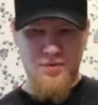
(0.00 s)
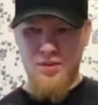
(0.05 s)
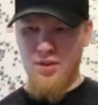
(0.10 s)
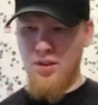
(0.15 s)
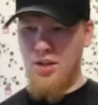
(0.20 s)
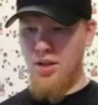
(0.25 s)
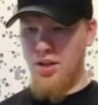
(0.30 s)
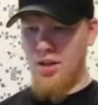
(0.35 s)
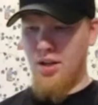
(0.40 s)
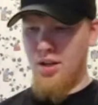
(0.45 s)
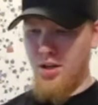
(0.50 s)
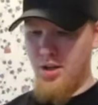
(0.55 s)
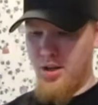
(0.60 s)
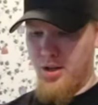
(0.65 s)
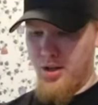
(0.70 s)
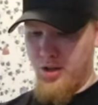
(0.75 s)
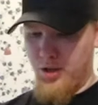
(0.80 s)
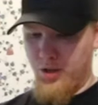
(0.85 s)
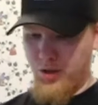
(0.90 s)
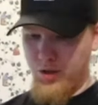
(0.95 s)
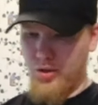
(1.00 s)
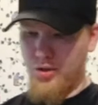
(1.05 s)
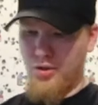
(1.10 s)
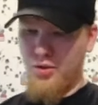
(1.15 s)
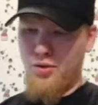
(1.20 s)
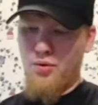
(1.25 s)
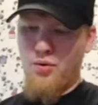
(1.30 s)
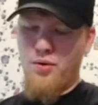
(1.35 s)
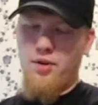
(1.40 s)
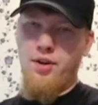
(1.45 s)
the
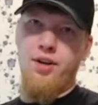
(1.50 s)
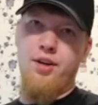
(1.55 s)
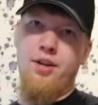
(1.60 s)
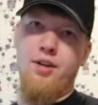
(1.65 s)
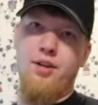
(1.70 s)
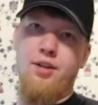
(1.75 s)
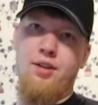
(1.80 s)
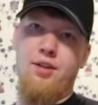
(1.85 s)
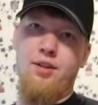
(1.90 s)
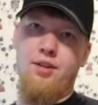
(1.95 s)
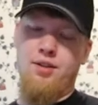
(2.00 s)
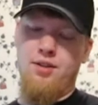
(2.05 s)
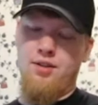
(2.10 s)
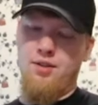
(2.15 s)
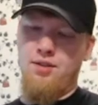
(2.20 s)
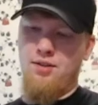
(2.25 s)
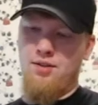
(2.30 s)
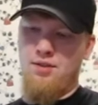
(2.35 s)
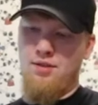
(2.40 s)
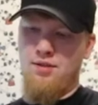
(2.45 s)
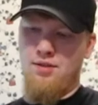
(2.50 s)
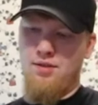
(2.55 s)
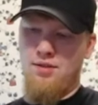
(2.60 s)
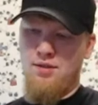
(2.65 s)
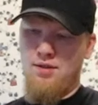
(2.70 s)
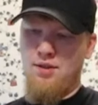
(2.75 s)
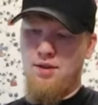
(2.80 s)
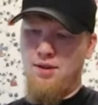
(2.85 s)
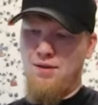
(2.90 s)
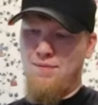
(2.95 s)
Sawyer
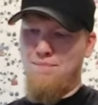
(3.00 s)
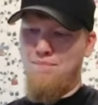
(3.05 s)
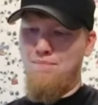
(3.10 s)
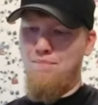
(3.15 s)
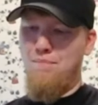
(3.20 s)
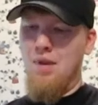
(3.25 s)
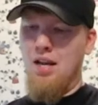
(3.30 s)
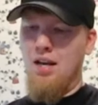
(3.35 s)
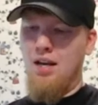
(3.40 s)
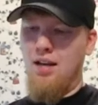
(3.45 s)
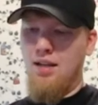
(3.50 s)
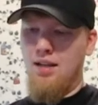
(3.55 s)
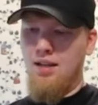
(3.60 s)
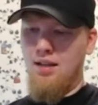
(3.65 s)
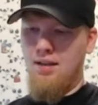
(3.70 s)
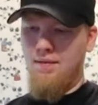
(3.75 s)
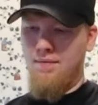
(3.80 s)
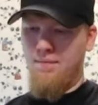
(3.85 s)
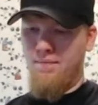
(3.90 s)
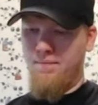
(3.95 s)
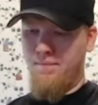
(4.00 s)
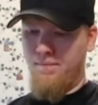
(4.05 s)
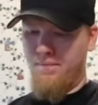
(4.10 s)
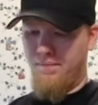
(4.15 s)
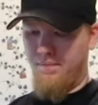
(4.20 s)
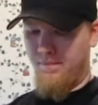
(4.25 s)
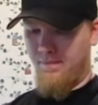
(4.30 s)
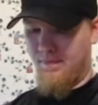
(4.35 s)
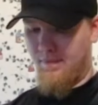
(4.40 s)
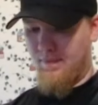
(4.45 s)
Mini.
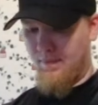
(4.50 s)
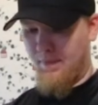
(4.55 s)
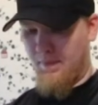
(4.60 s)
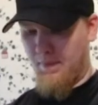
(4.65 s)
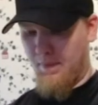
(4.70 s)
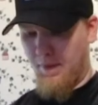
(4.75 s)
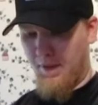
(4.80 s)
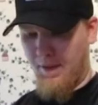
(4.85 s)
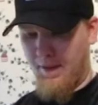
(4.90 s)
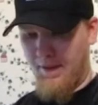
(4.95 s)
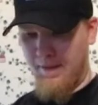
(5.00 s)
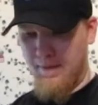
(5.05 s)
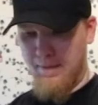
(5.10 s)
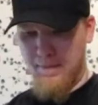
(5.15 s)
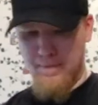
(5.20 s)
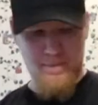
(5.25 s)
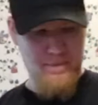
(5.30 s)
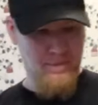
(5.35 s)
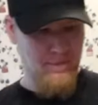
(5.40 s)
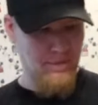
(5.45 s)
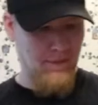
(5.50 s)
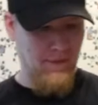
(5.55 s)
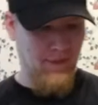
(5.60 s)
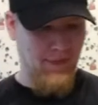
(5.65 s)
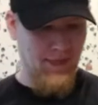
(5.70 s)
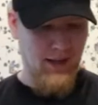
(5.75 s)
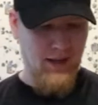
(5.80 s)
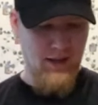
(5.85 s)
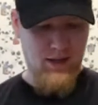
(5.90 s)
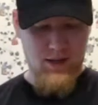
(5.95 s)

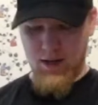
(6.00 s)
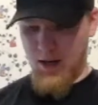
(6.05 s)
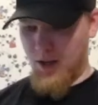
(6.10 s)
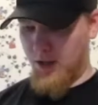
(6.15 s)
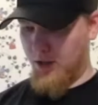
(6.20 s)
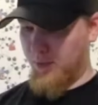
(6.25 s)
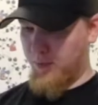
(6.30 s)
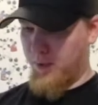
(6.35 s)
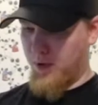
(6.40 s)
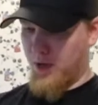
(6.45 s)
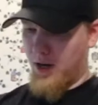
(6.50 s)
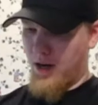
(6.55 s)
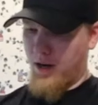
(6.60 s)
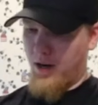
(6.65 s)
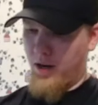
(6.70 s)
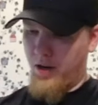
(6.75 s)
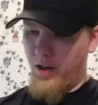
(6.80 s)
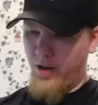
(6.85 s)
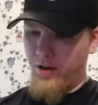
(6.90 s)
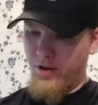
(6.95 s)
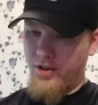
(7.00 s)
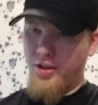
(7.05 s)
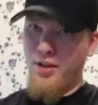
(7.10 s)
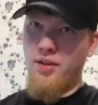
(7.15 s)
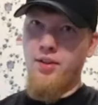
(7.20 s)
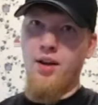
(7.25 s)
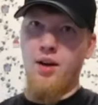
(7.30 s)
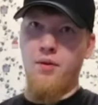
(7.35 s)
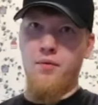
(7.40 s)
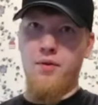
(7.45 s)
Now let's put on another
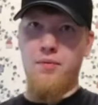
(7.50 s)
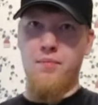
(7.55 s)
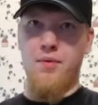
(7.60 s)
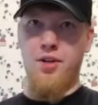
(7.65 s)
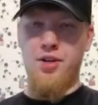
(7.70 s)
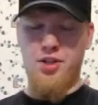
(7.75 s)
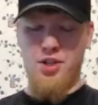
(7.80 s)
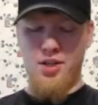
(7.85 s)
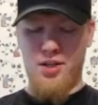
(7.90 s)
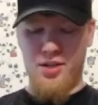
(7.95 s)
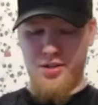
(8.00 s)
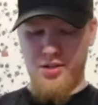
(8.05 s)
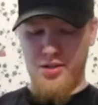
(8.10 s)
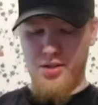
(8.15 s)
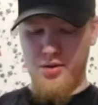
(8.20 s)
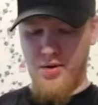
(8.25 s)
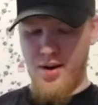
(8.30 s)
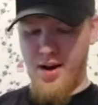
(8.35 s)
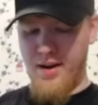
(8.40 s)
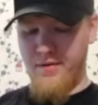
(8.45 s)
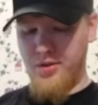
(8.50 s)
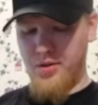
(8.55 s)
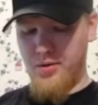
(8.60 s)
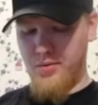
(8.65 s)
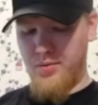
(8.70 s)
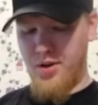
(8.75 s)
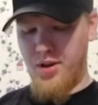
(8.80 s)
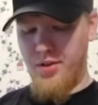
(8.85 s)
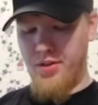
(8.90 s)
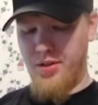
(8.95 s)
thing that I want to mention is you have to
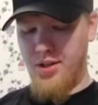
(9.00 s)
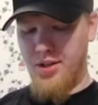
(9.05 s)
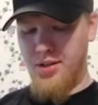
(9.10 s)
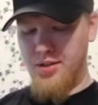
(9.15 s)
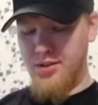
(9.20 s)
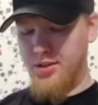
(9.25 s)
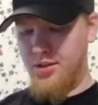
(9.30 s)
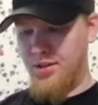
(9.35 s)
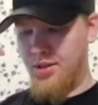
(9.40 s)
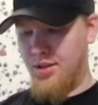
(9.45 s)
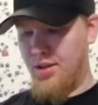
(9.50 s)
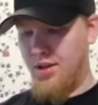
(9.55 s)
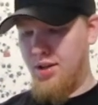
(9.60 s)
run these